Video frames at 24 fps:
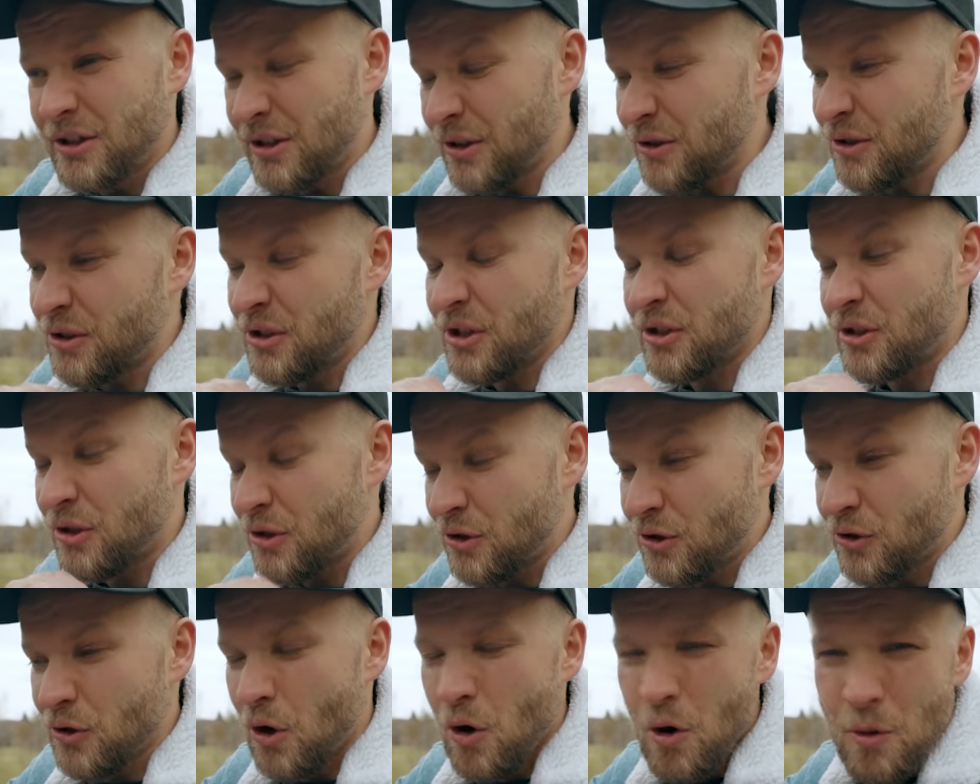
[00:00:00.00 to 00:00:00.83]
There's
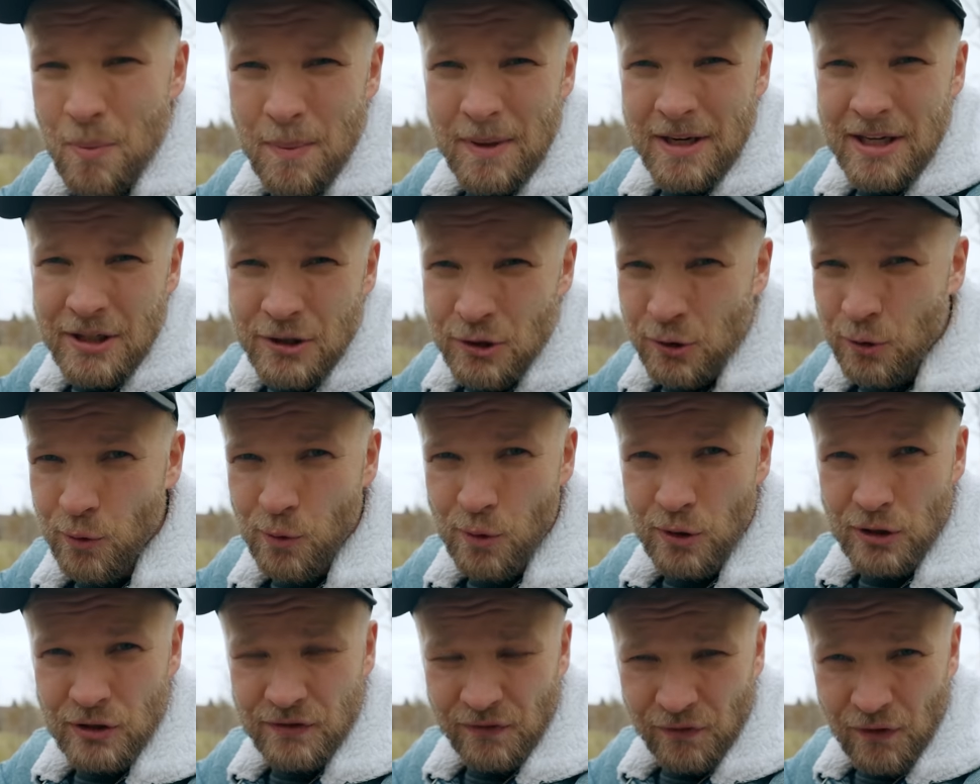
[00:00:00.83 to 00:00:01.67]
just so many
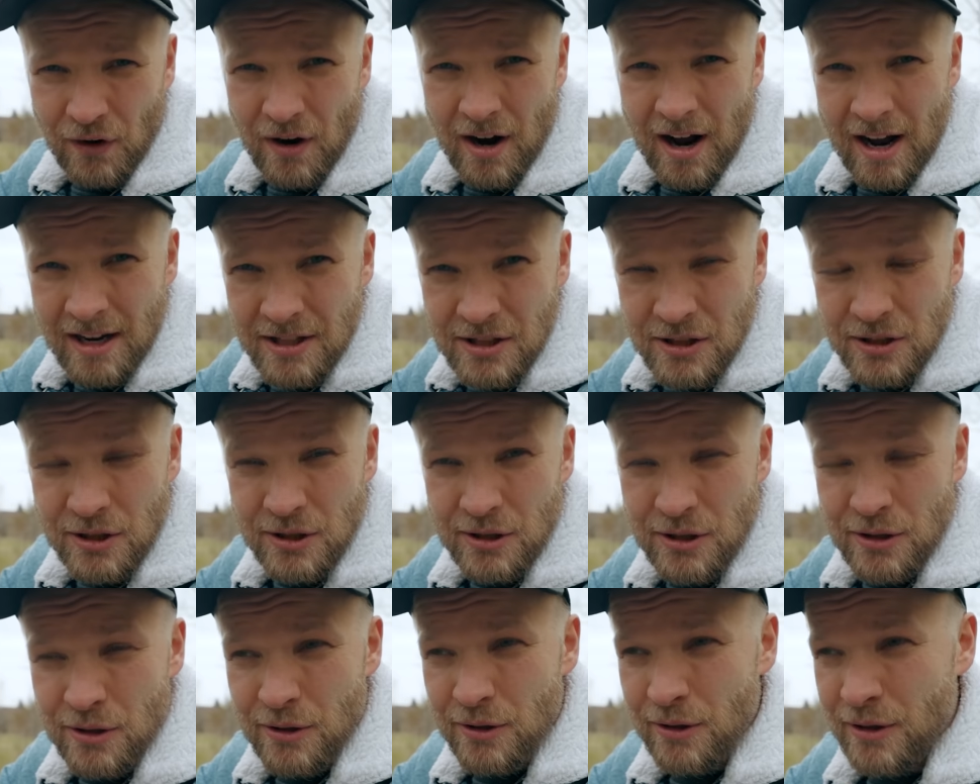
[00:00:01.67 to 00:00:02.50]
tools for us to
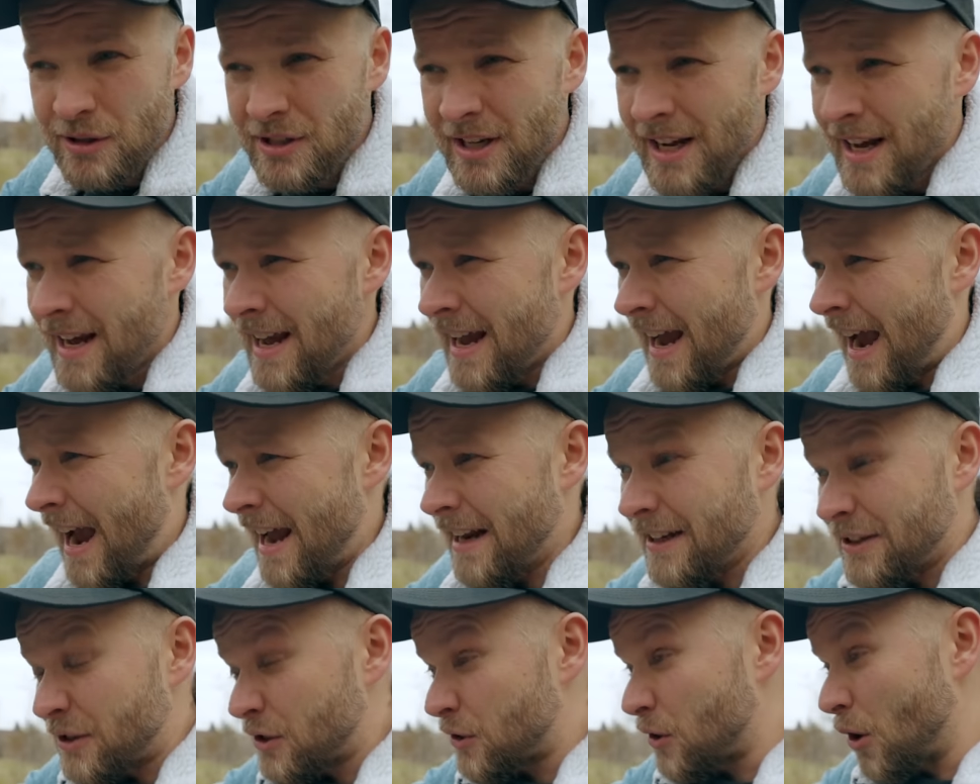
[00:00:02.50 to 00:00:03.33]
use
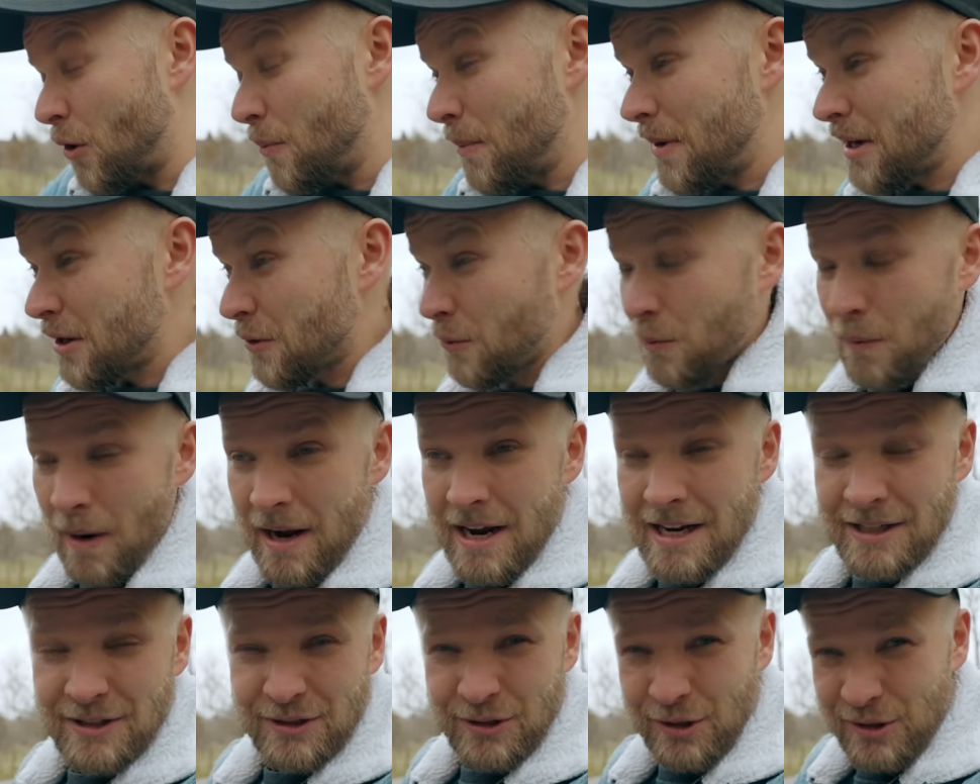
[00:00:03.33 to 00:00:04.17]
and so many
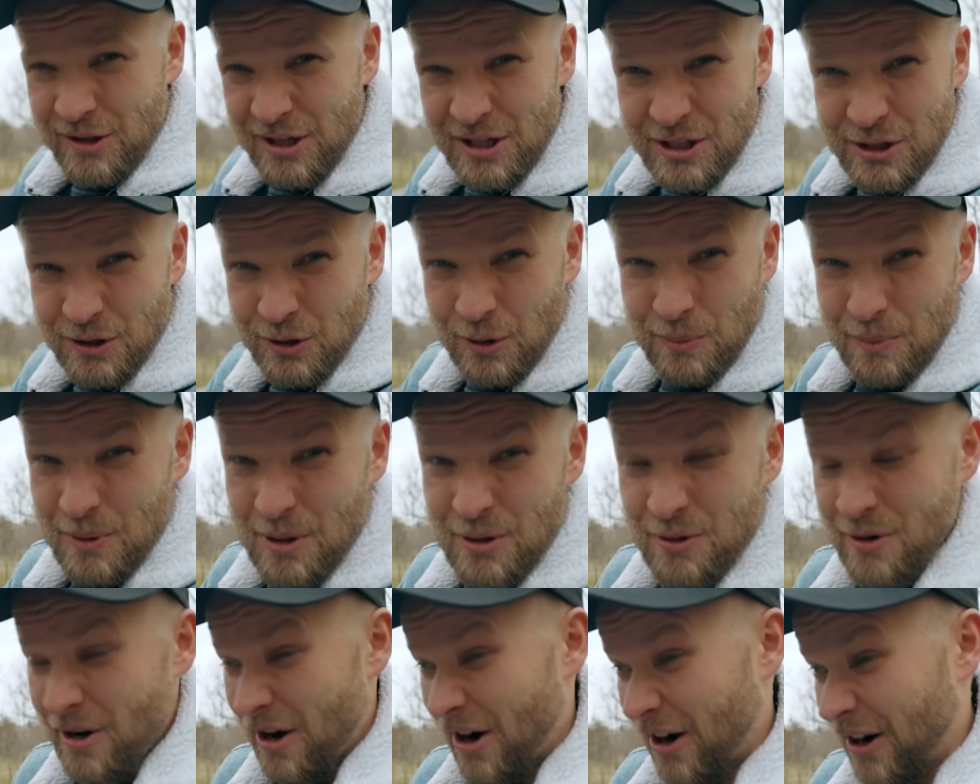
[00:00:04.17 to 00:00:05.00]
ways to
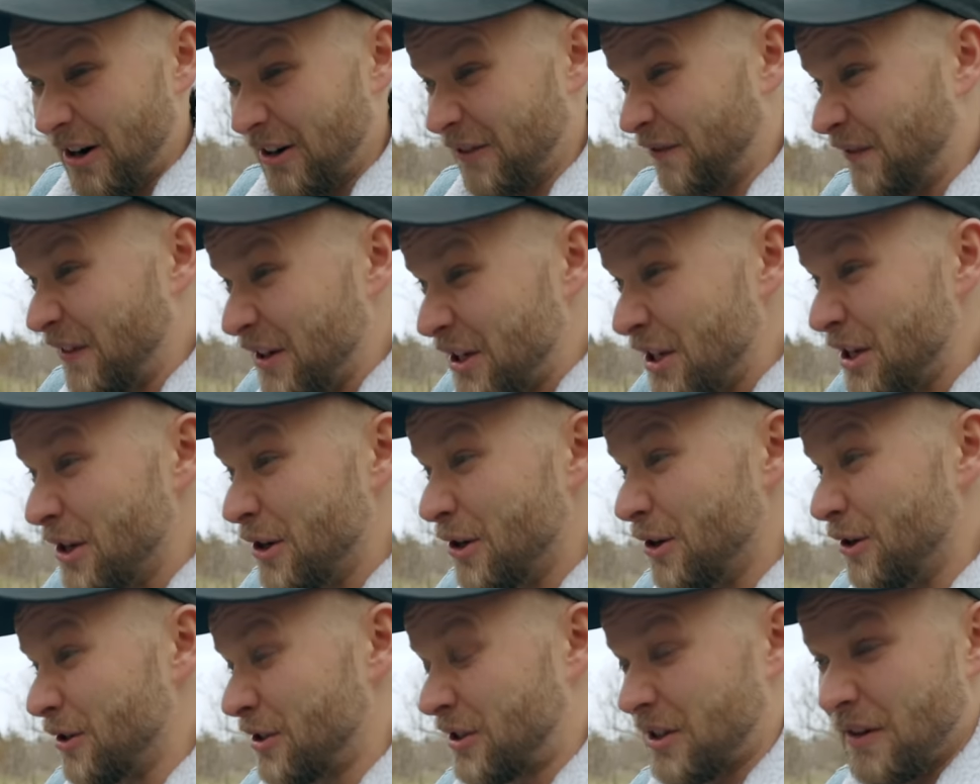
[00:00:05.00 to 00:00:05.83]
distribute our
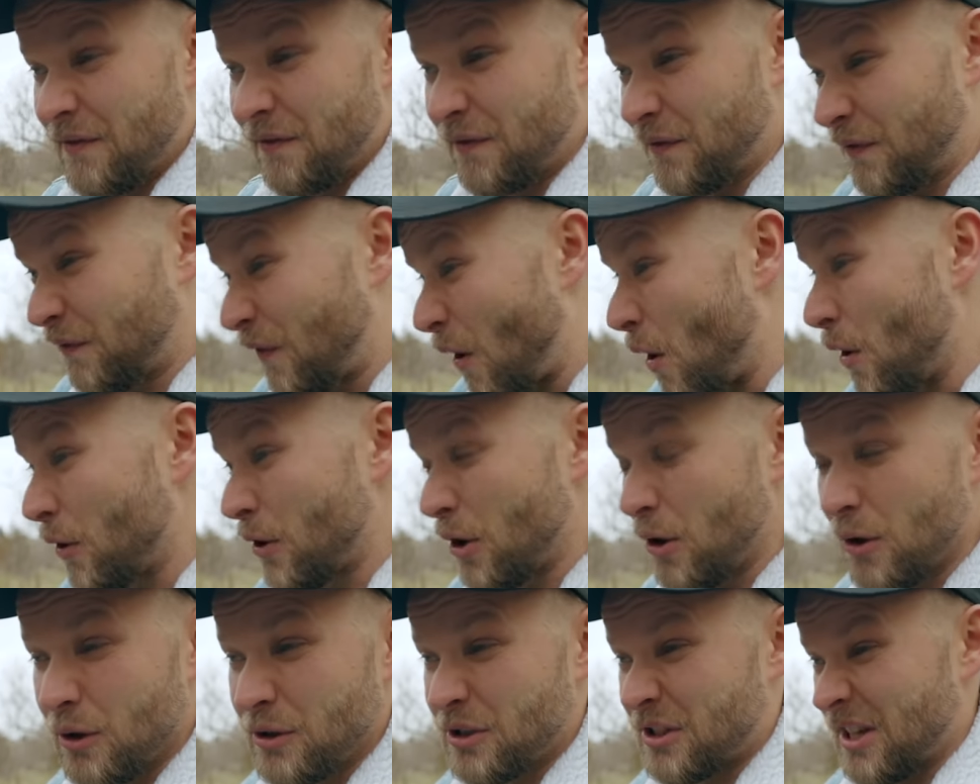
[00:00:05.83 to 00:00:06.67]
videos and
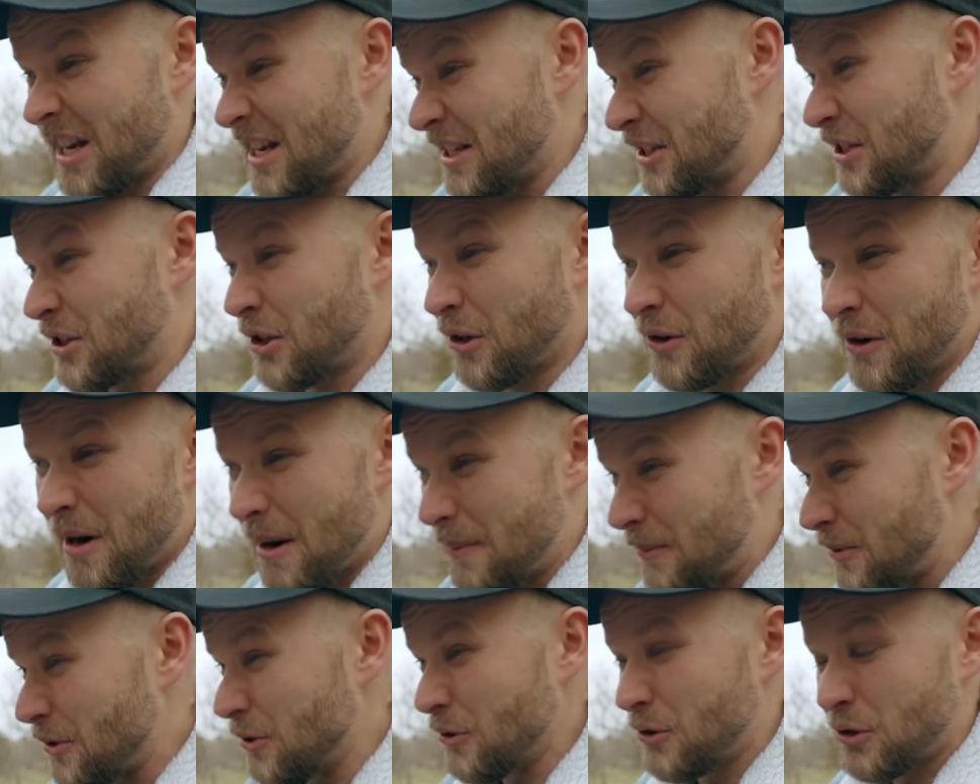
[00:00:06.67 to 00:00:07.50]
photos,
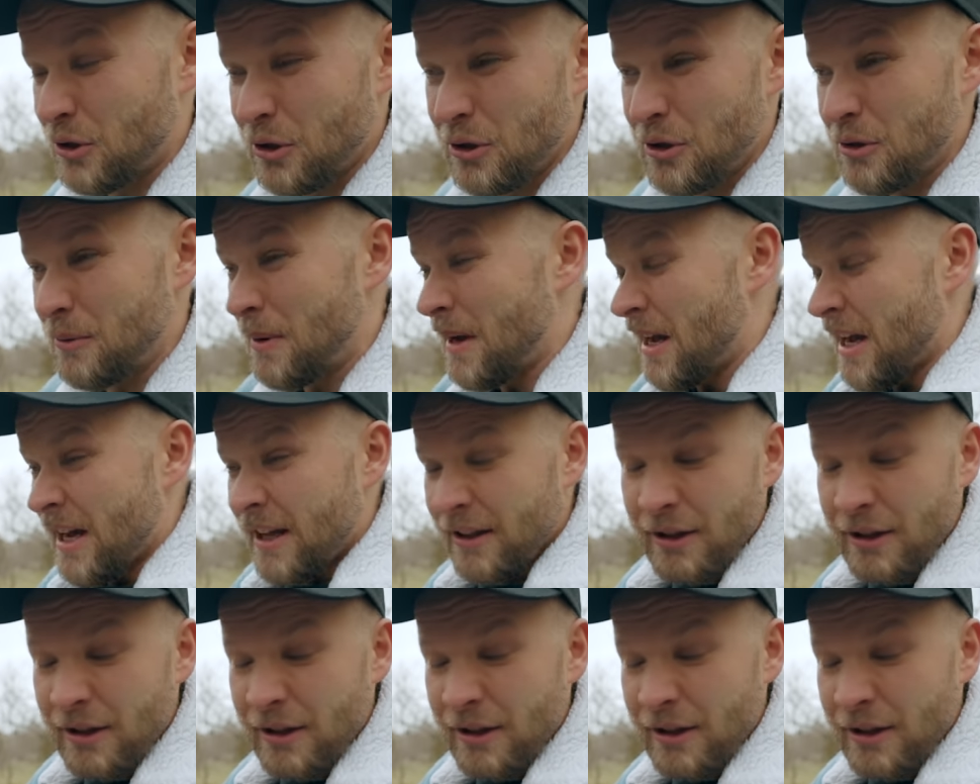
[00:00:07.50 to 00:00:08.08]
Instagram, YouTube.